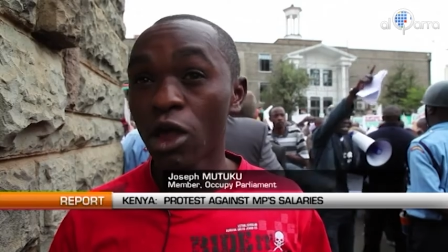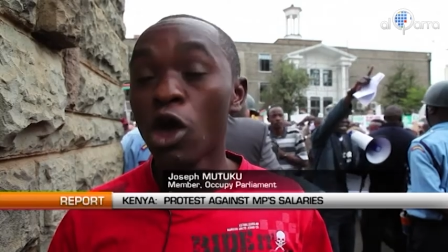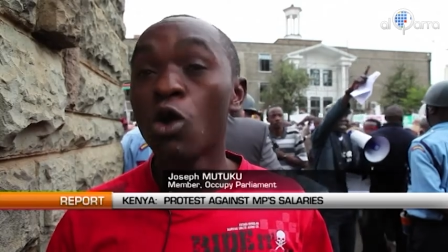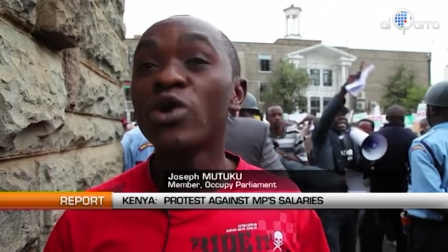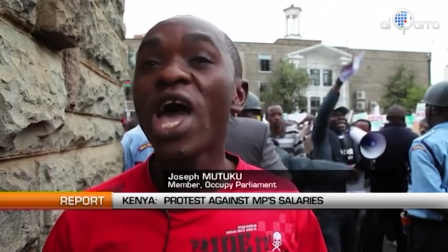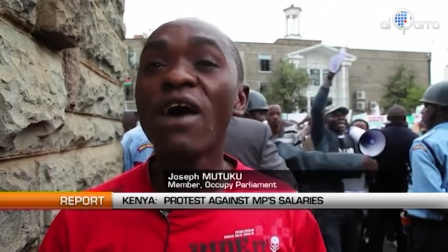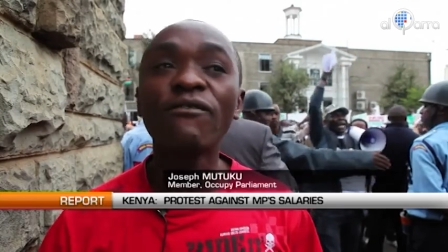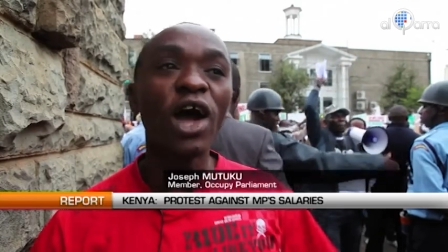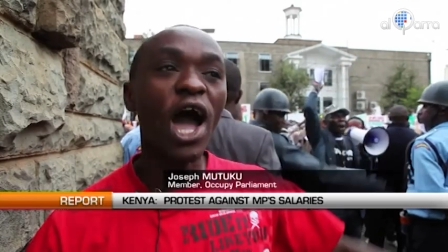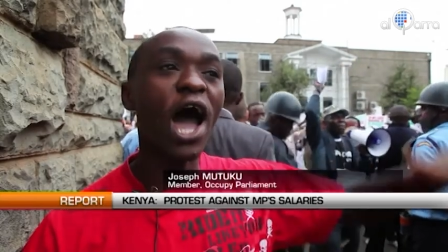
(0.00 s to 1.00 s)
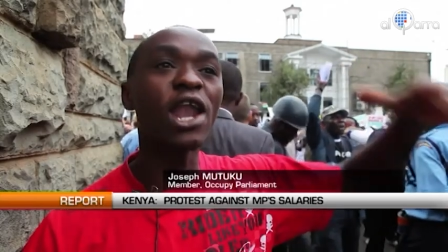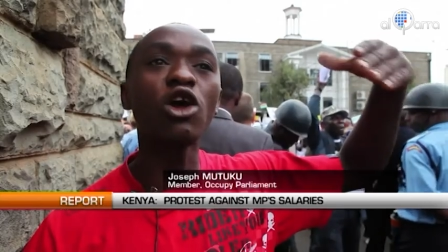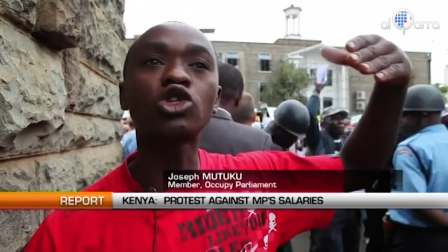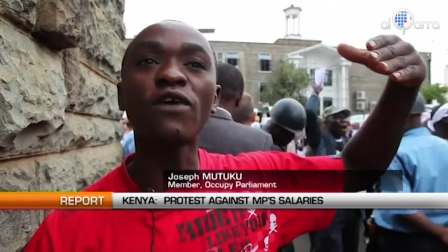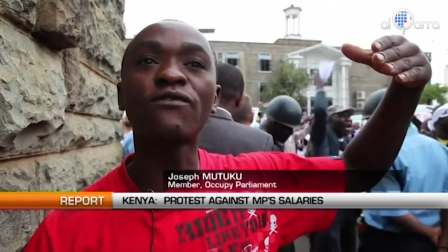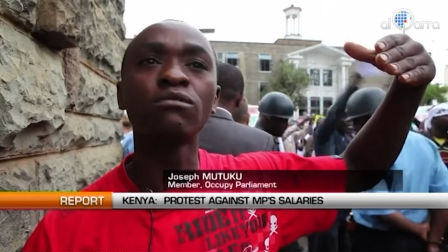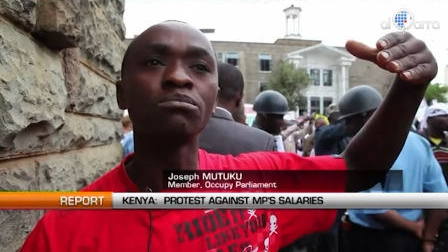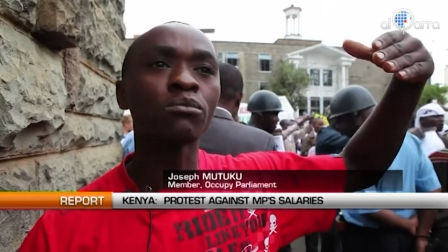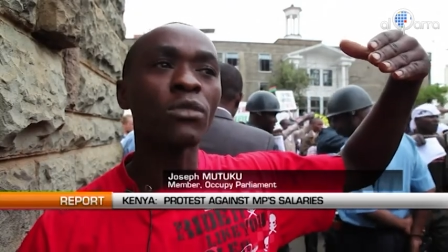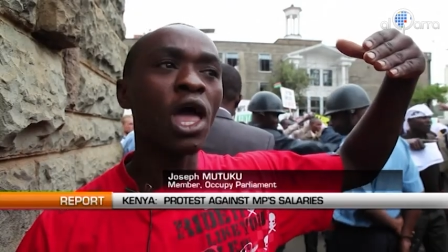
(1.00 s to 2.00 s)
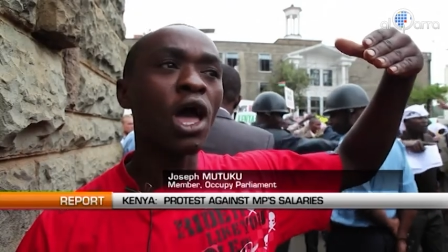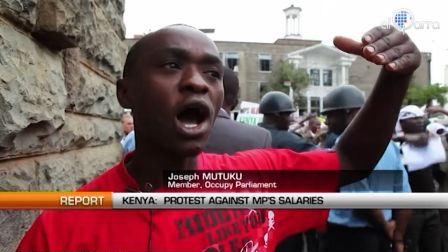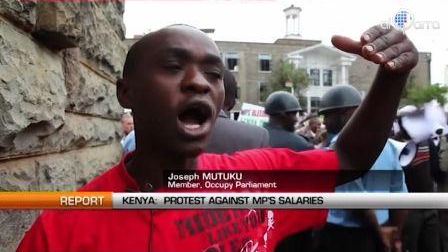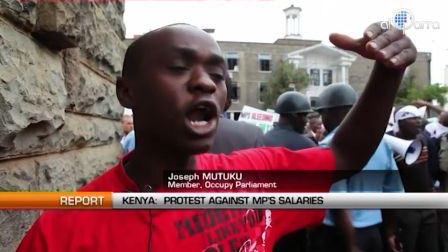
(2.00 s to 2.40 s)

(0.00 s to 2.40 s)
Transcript: We have a lot of a